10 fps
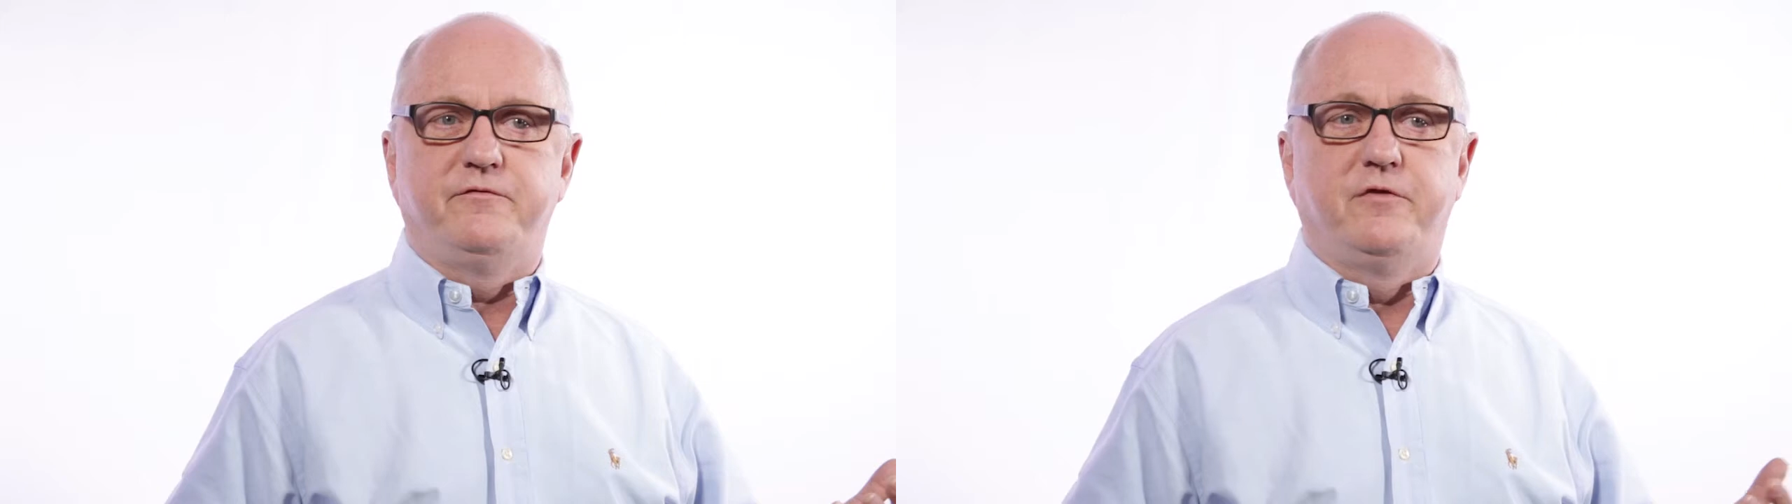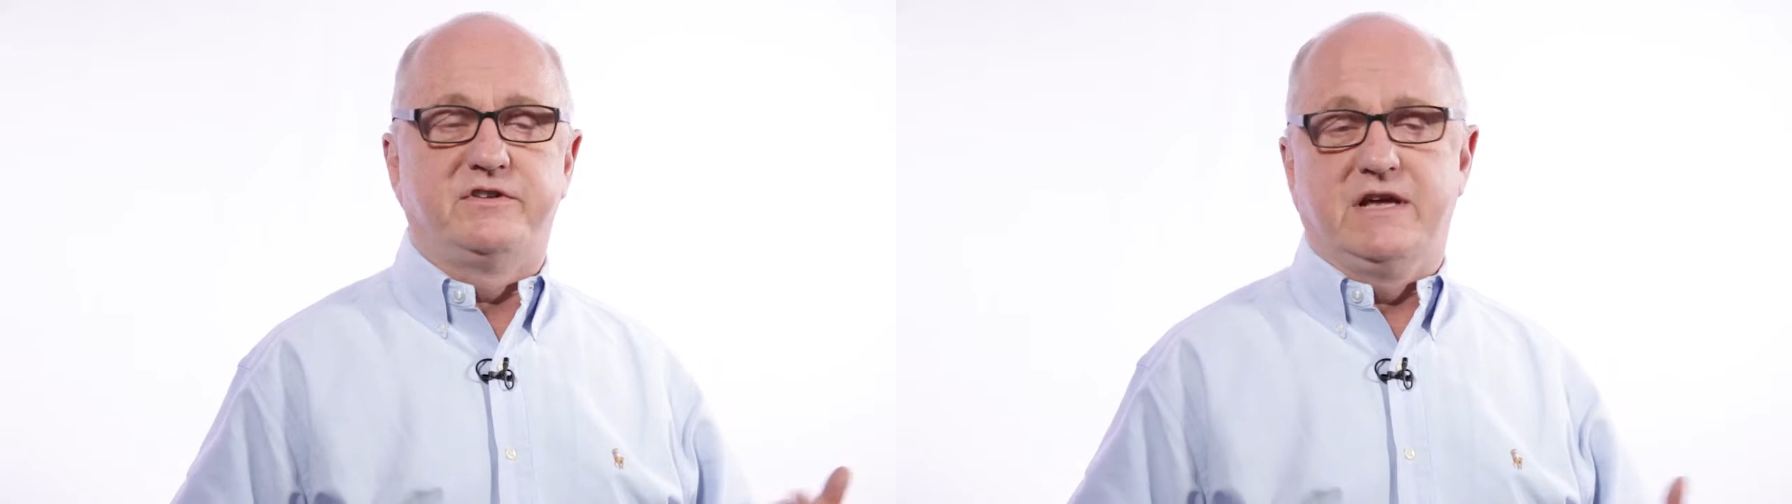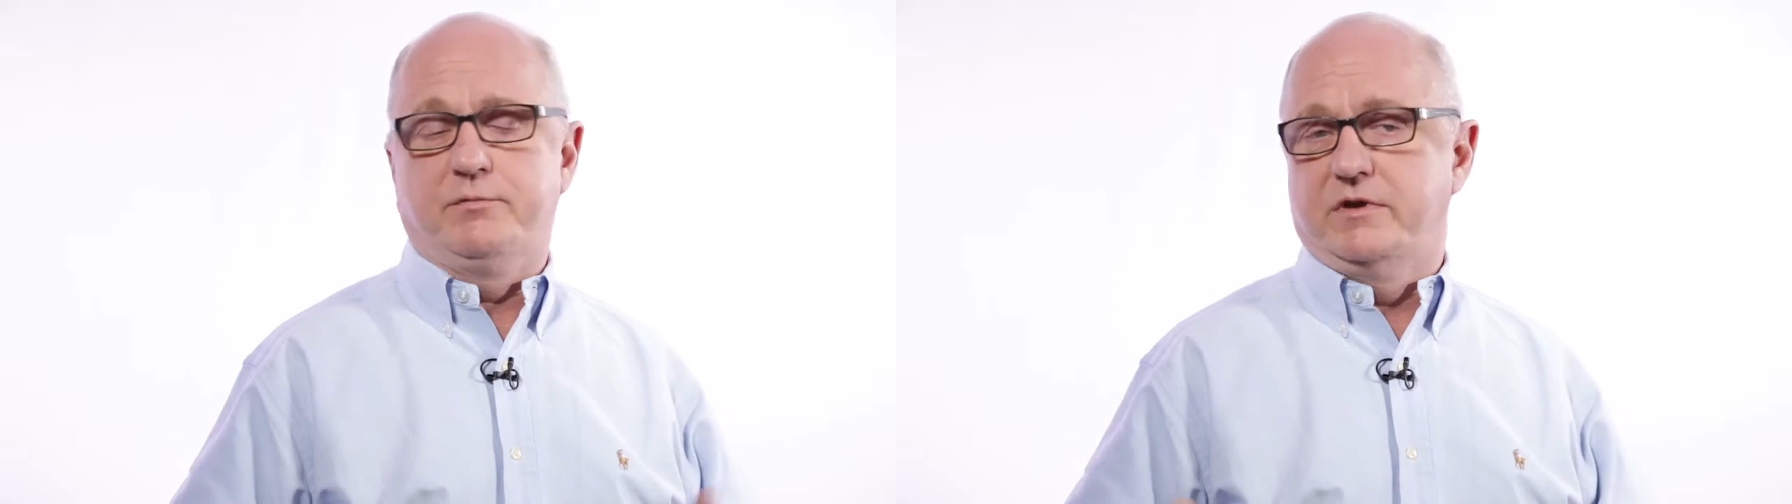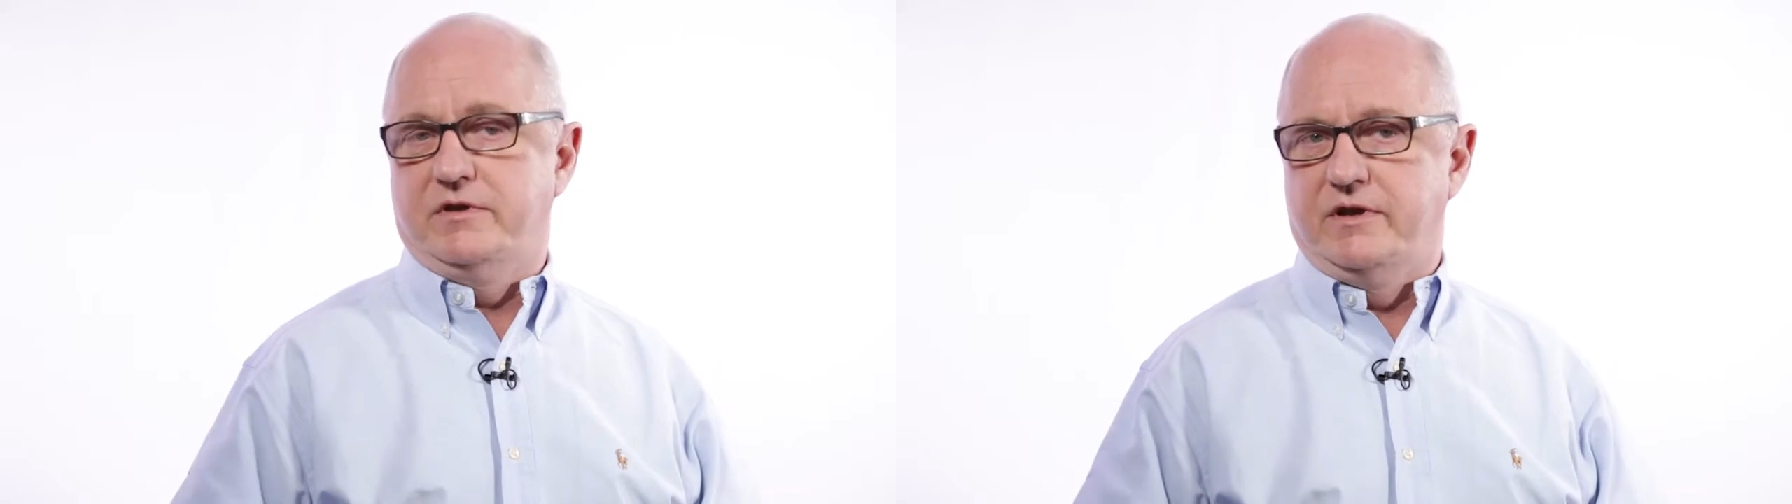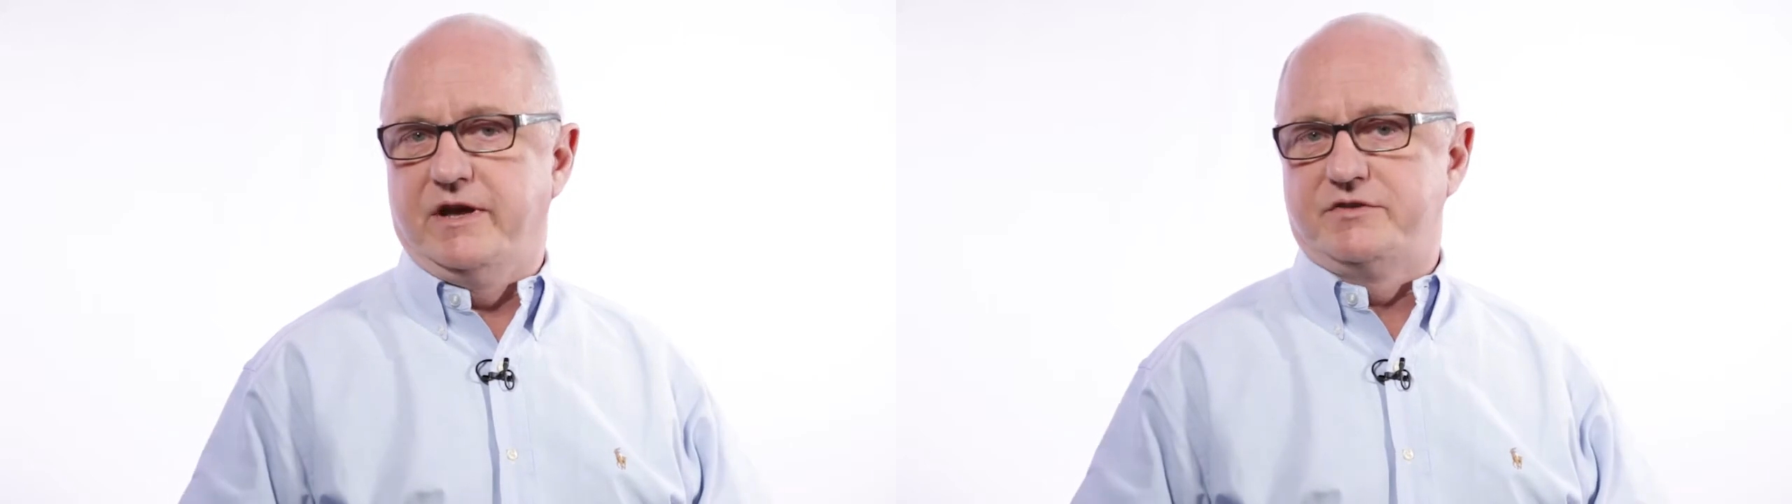For example,
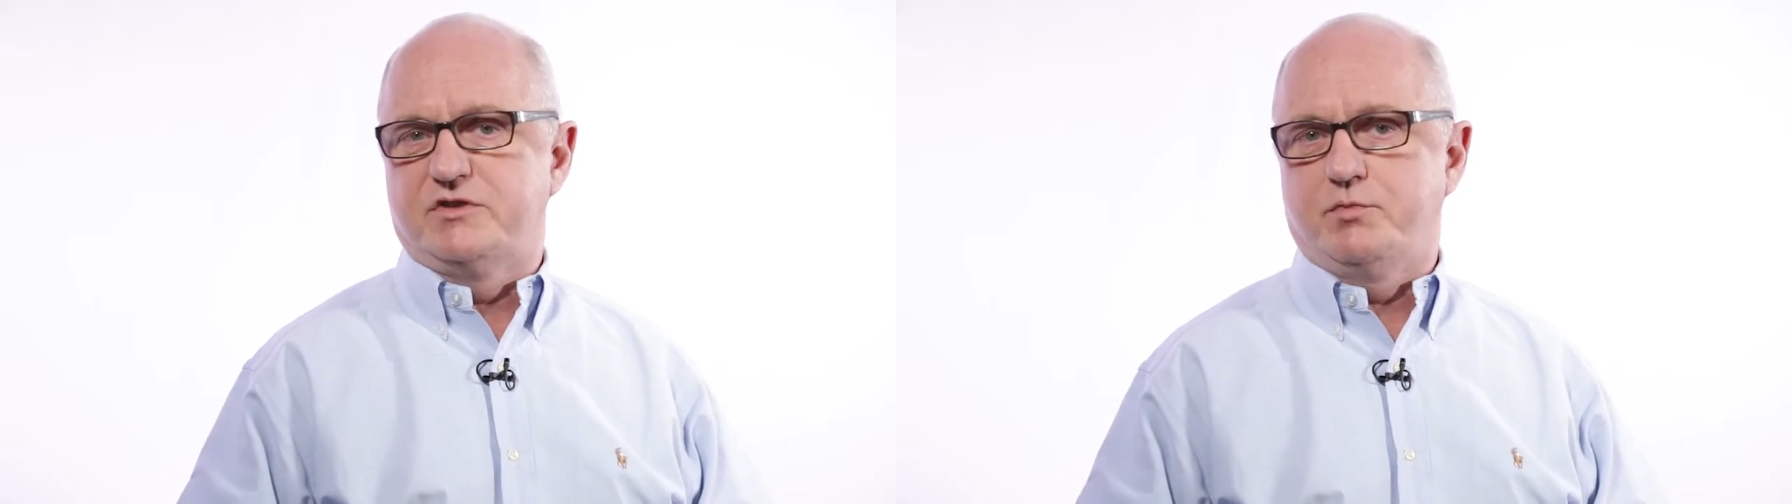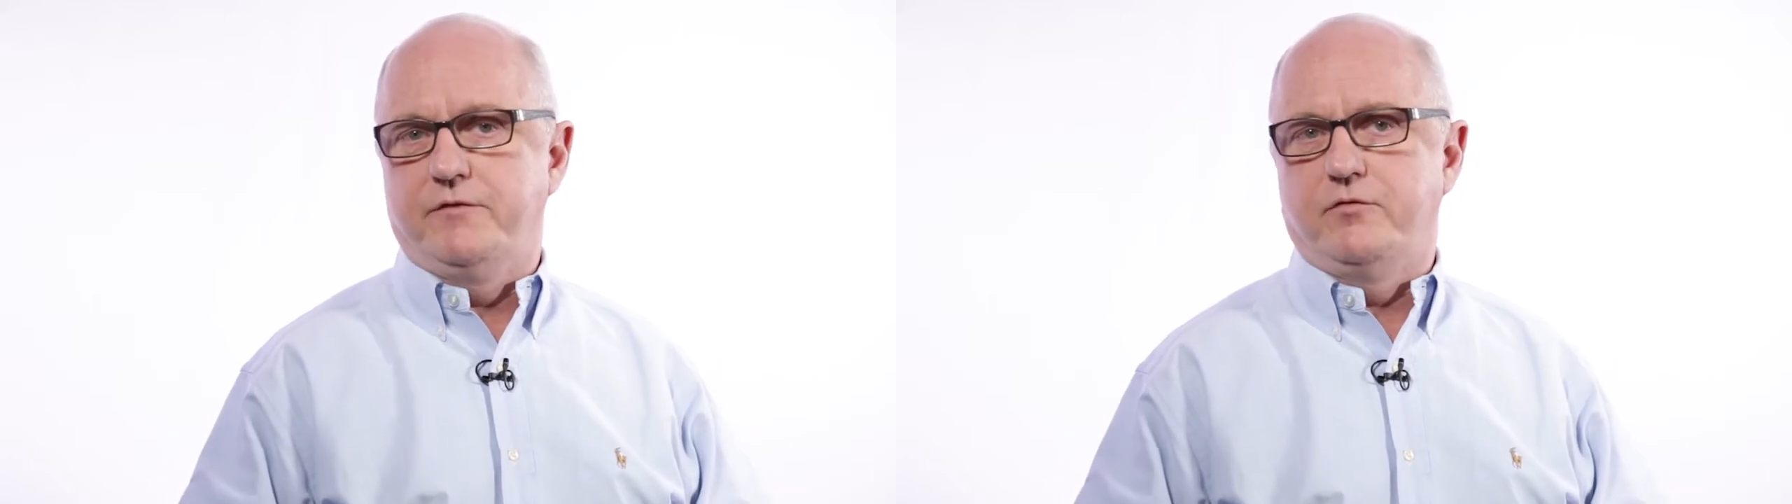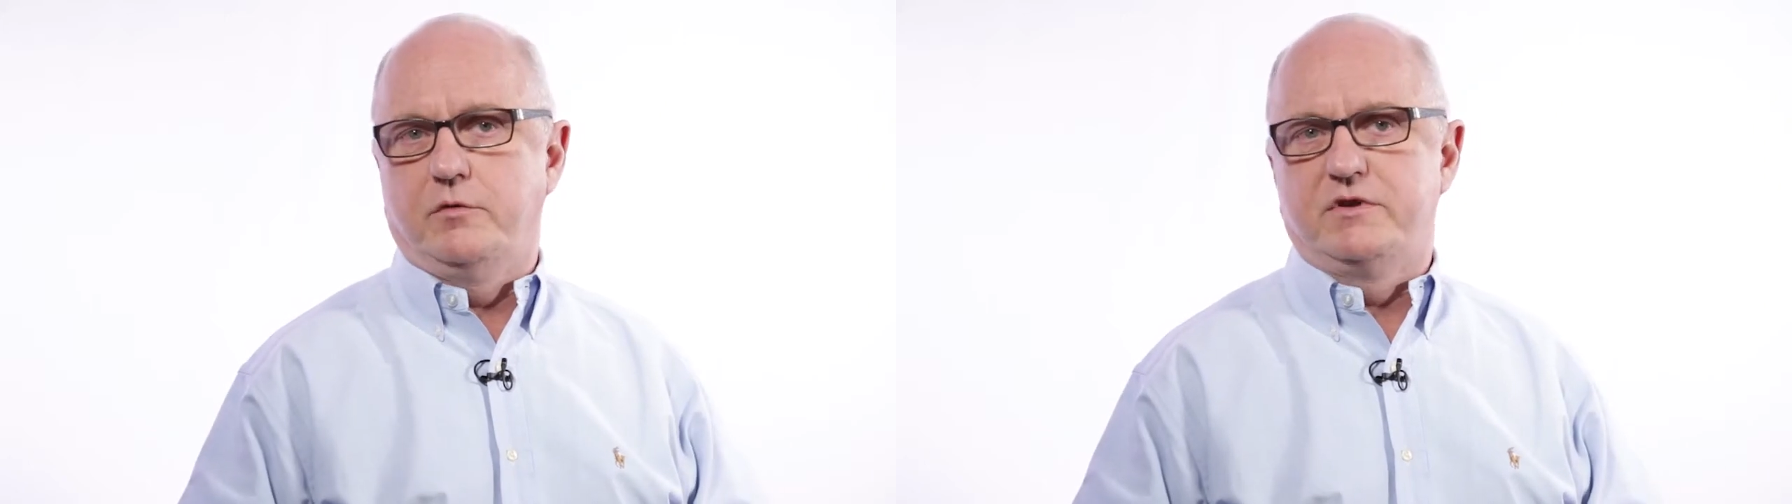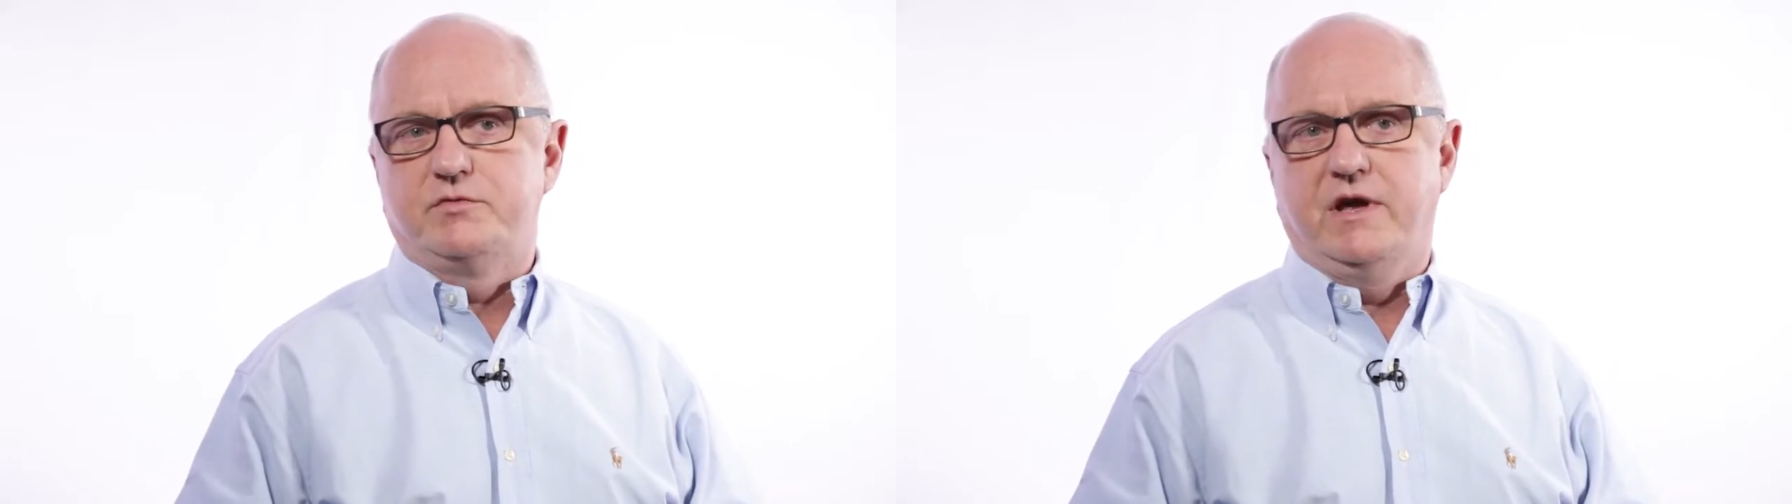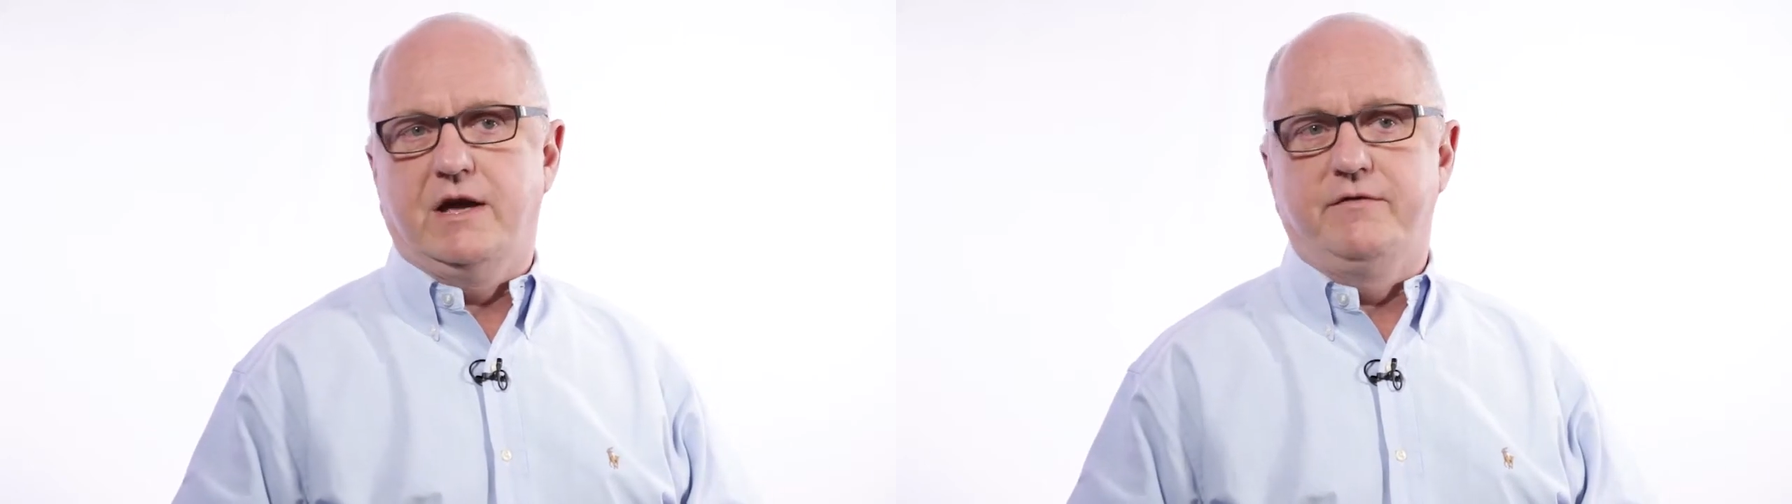in the nasal spray
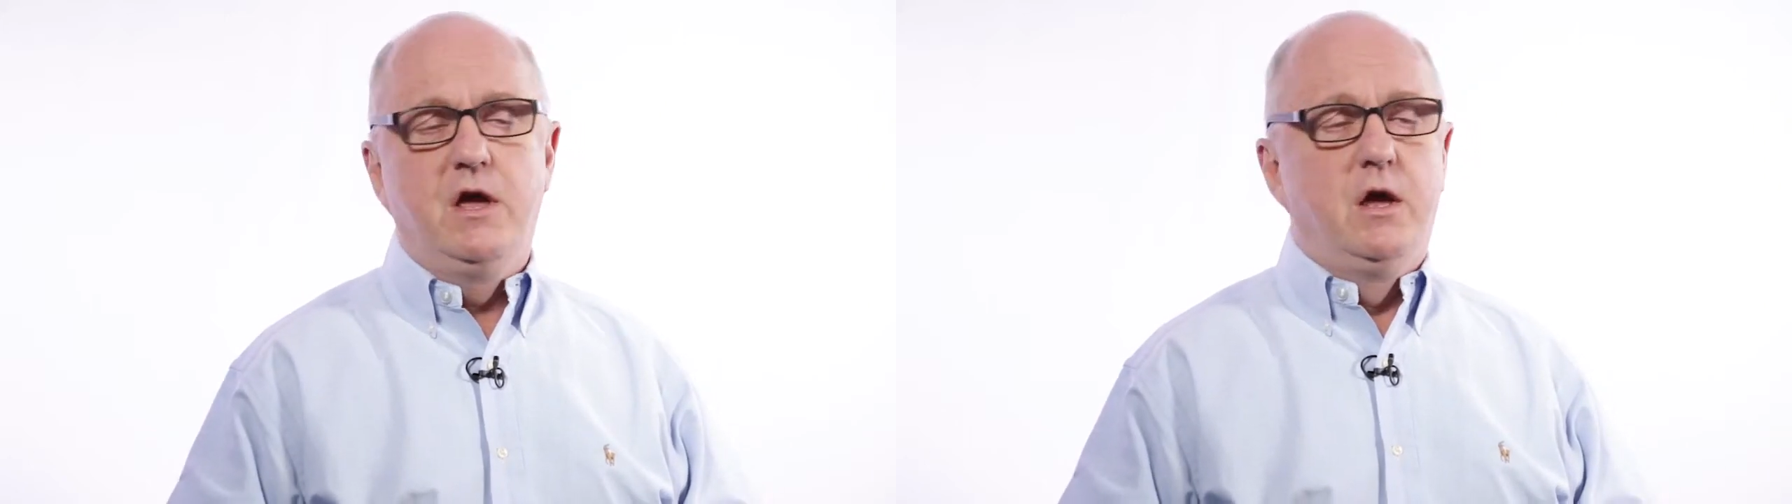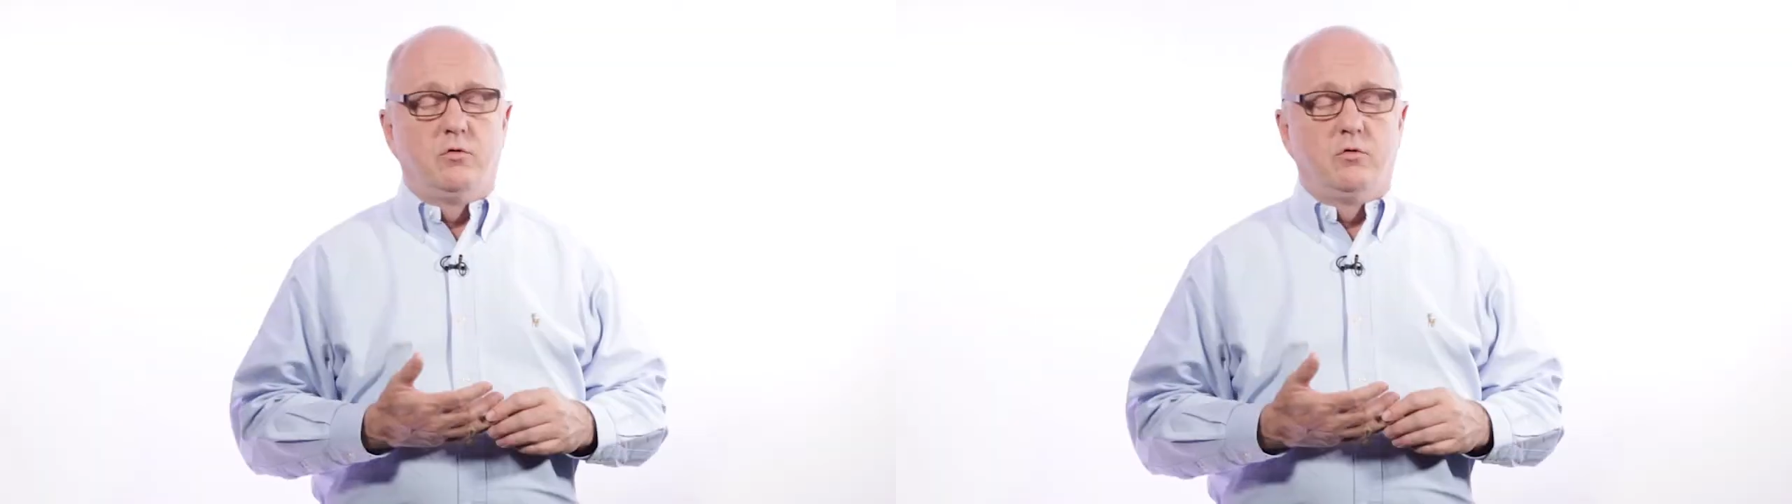formulas we have,